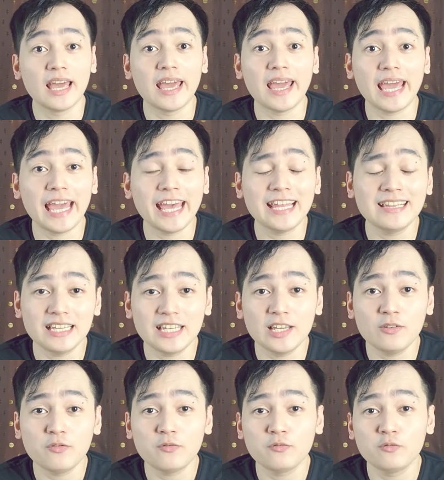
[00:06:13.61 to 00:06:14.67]
And
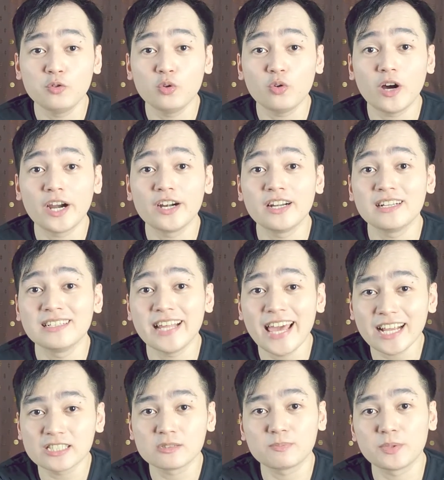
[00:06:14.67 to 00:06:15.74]
if you are an
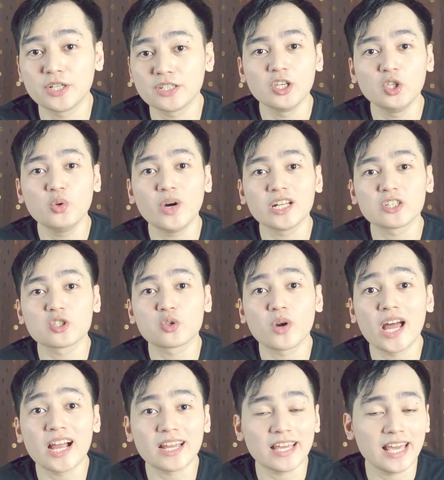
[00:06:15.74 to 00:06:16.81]
expert, you
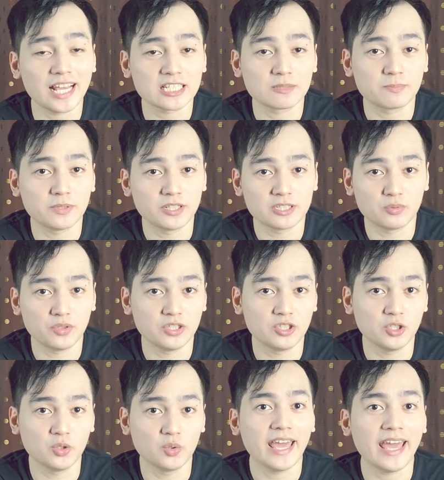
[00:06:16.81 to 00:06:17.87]
attract experts with you.